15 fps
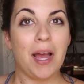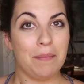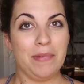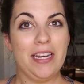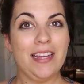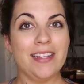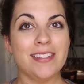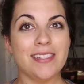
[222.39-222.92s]
I'm
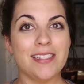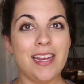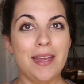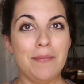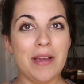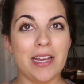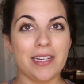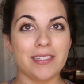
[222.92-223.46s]
gonna get
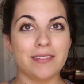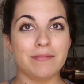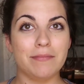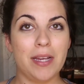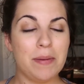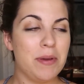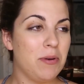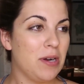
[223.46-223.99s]
steaming.
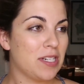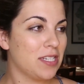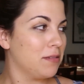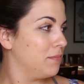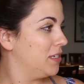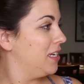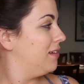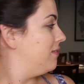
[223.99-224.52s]
Maybe watch
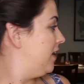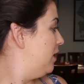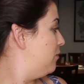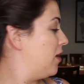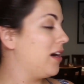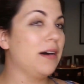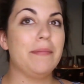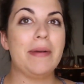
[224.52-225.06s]
some T V
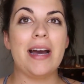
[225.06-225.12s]
while